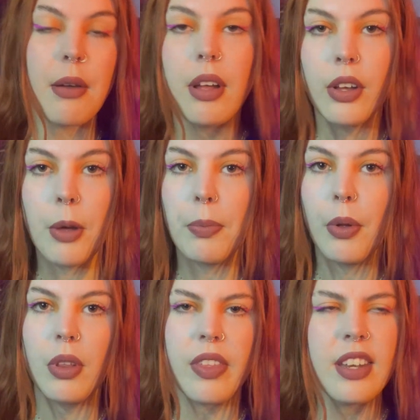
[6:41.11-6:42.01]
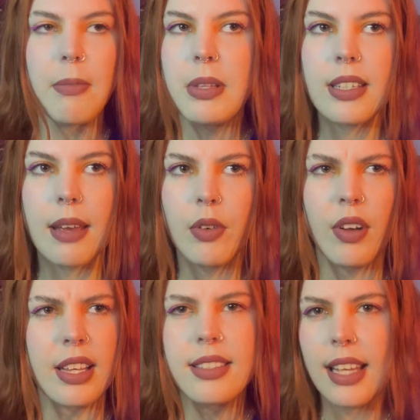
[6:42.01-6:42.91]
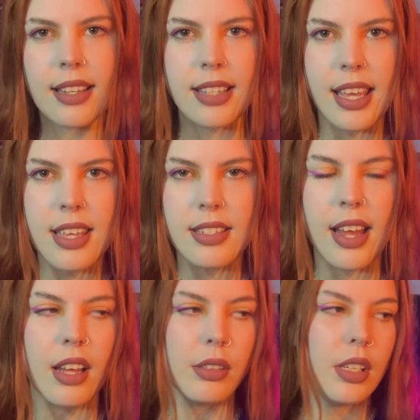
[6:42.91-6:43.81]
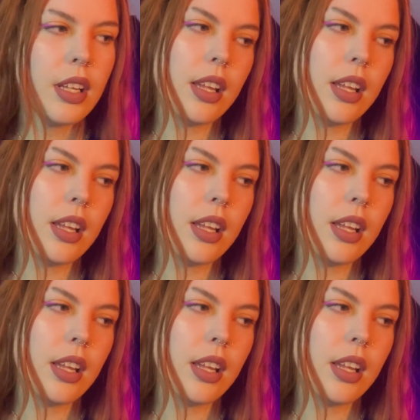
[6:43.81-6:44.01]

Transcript: They're a couple. I think they've been together for like 6 years now.